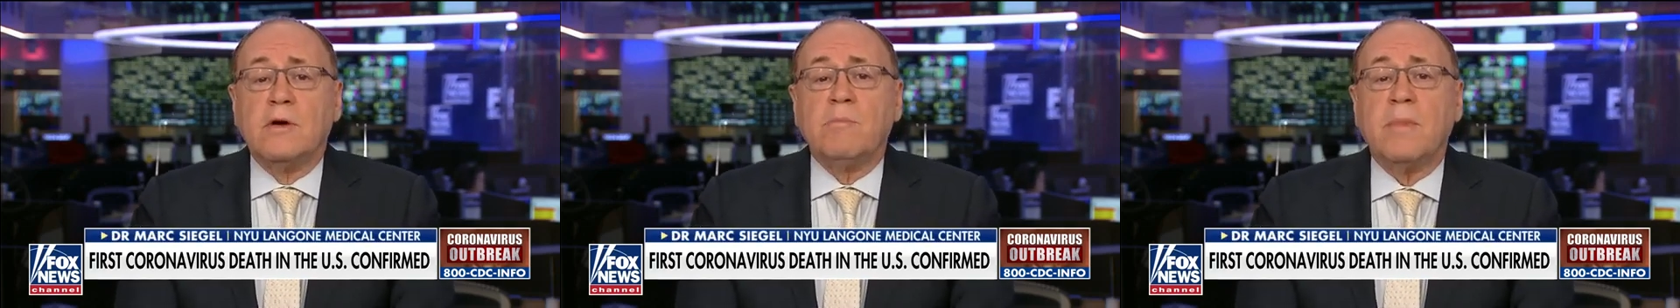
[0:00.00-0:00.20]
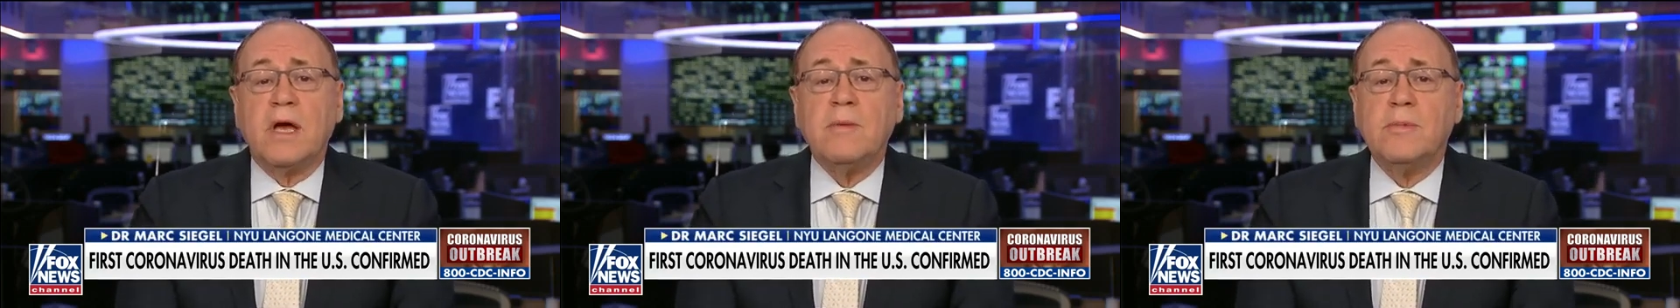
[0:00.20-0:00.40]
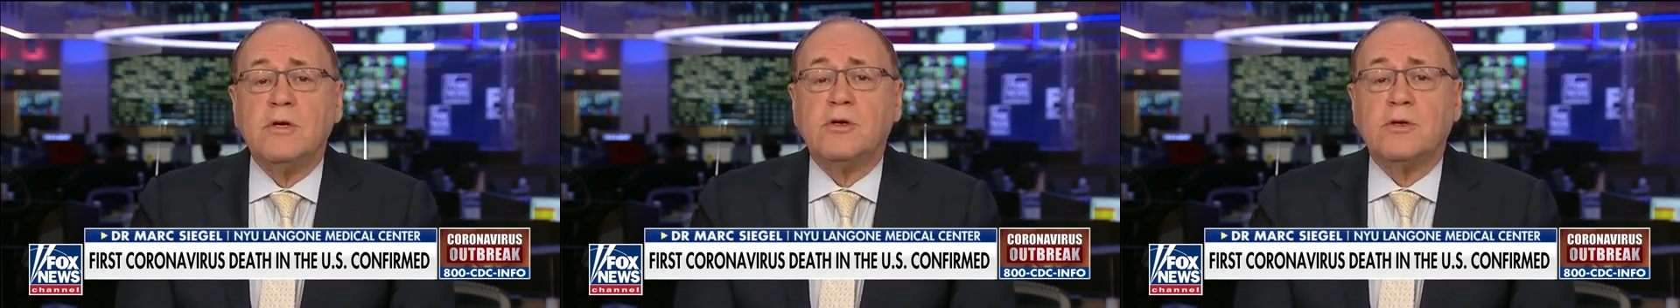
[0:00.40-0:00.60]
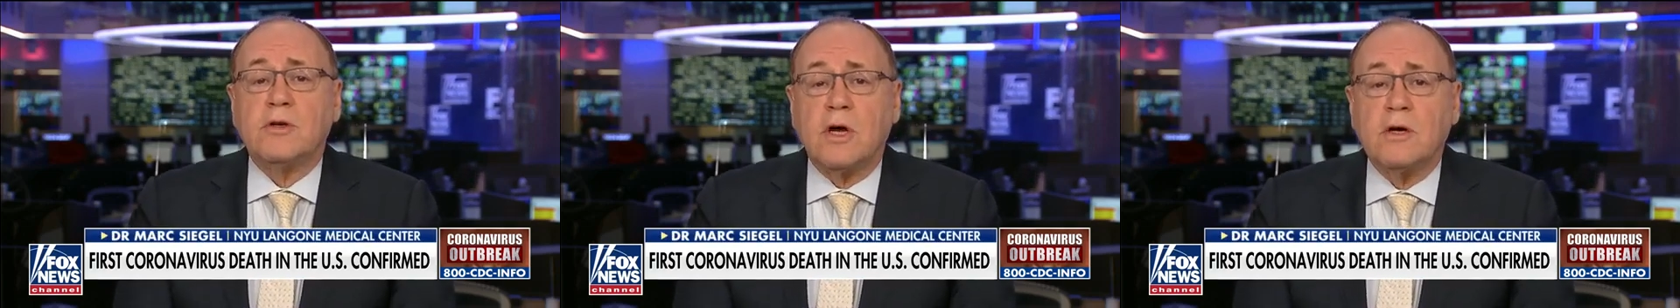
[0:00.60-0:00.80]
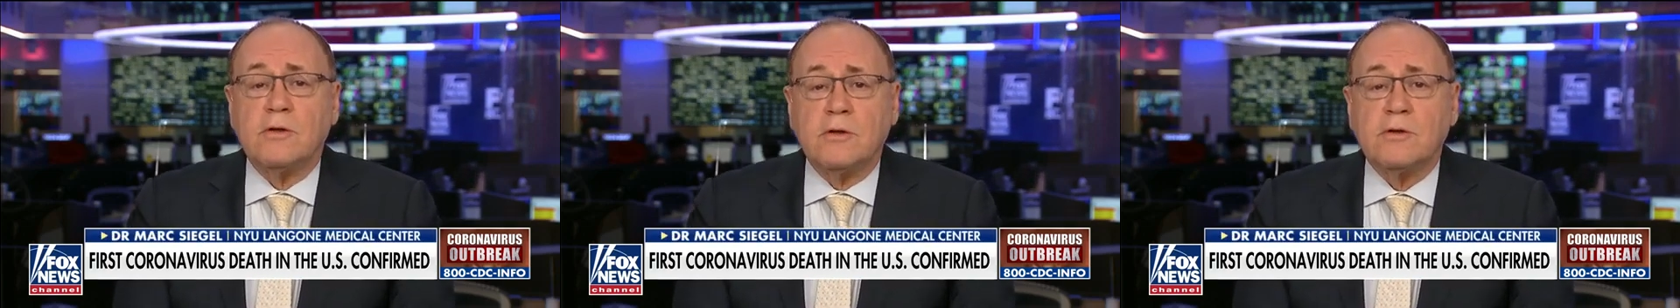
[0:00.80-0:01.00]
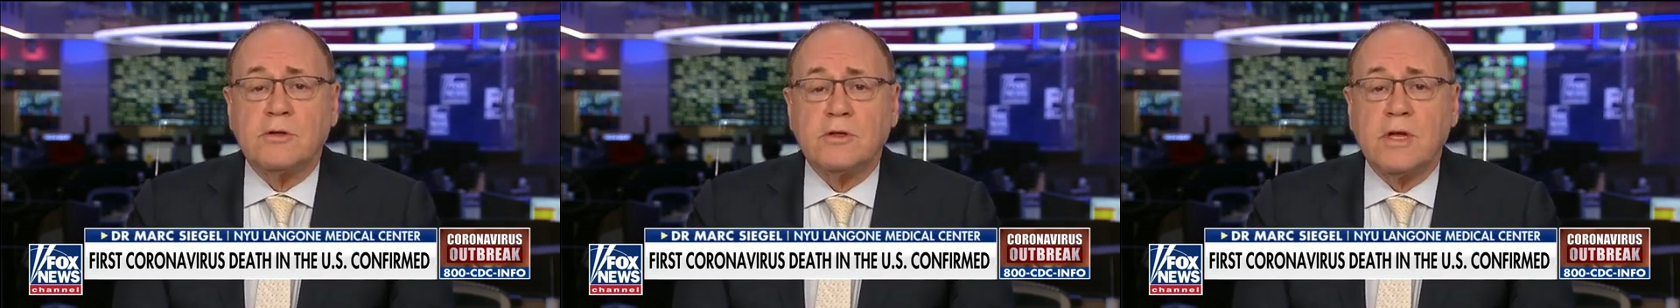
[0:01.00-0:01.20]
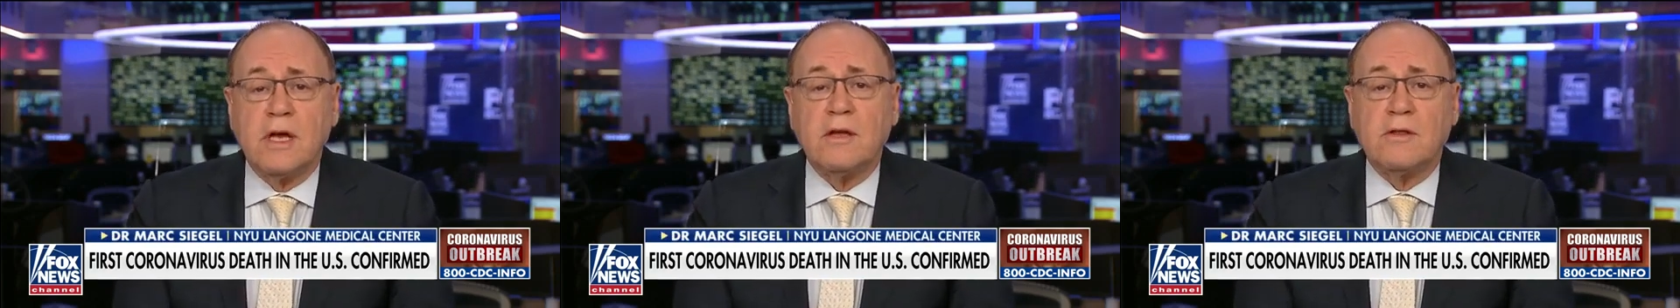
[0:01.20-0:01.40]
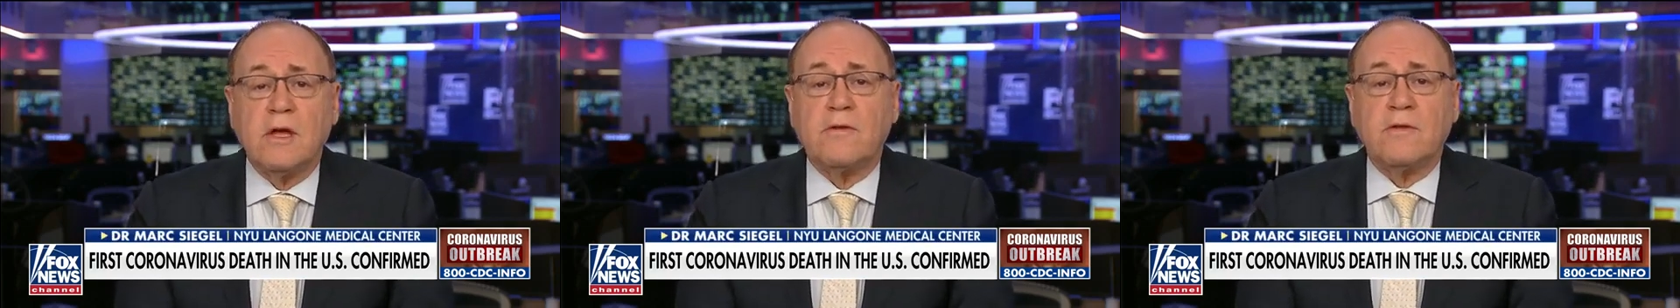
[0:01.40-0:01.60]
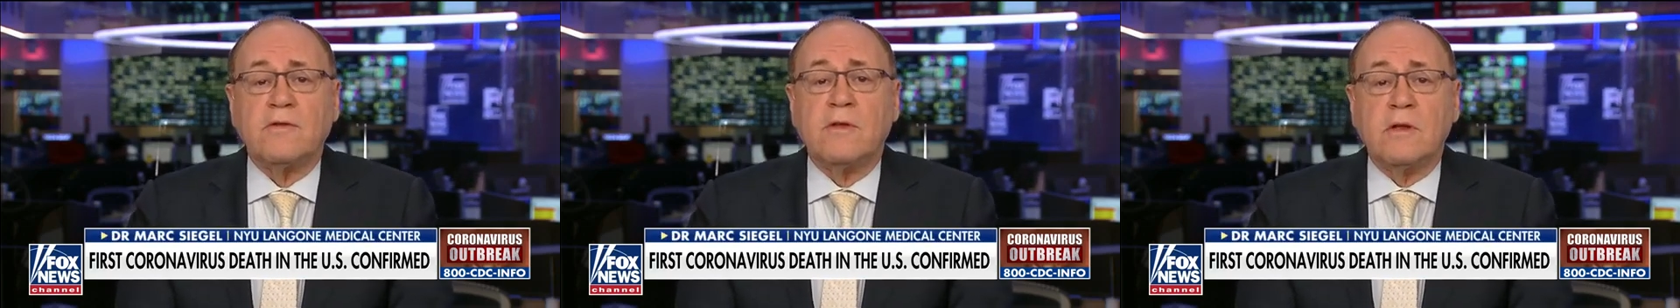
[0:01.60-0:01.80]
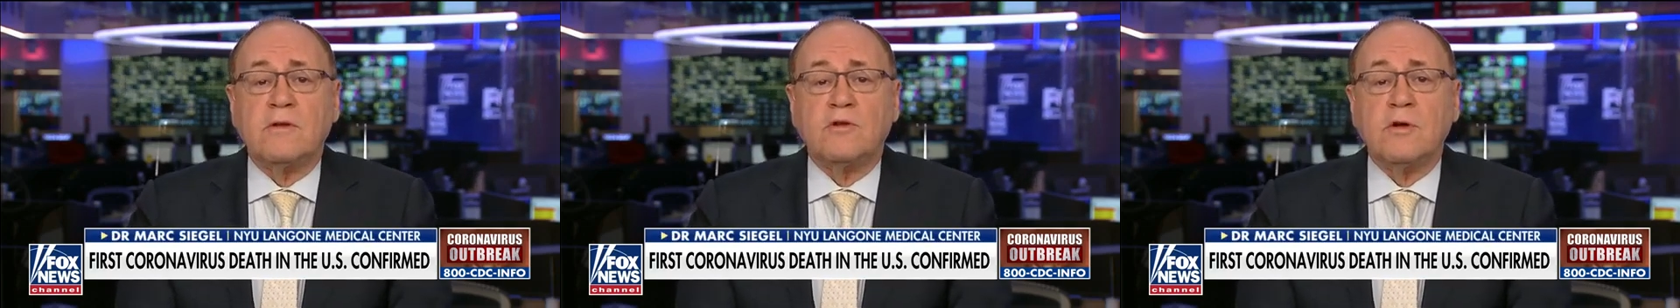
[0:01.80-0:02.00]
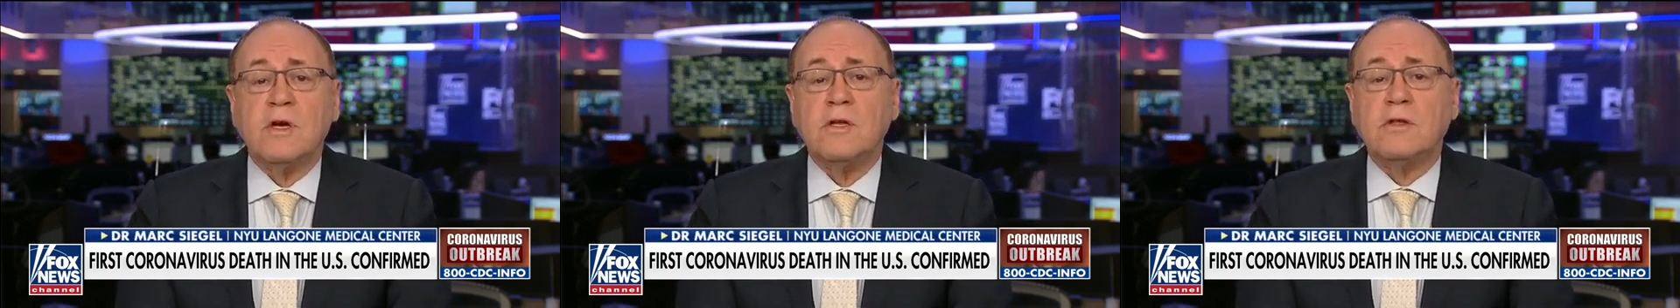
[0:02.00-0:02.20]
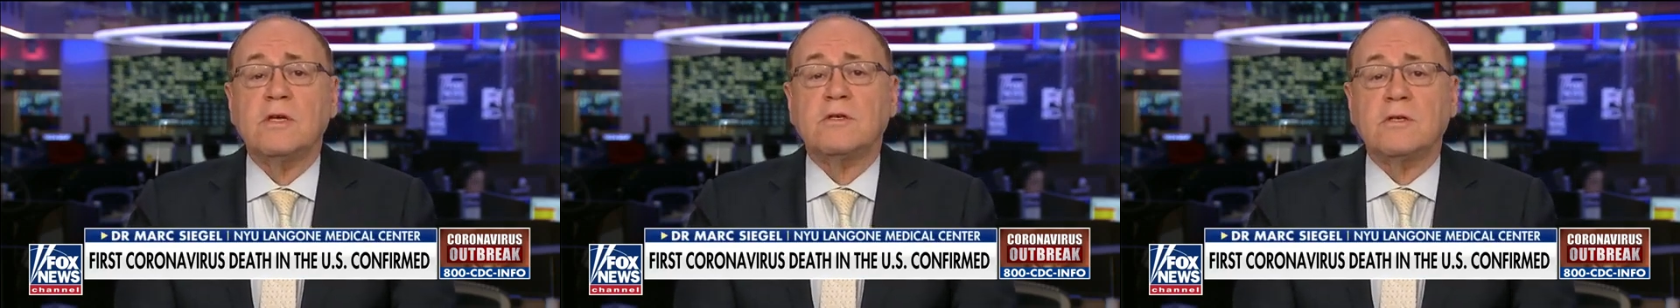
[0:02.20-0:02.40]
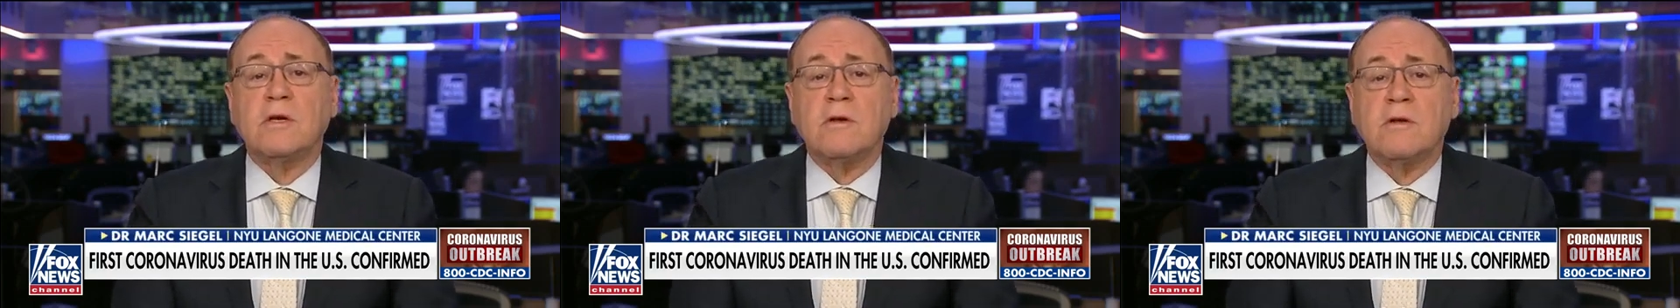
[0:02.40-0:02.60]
maybe should understand that treat this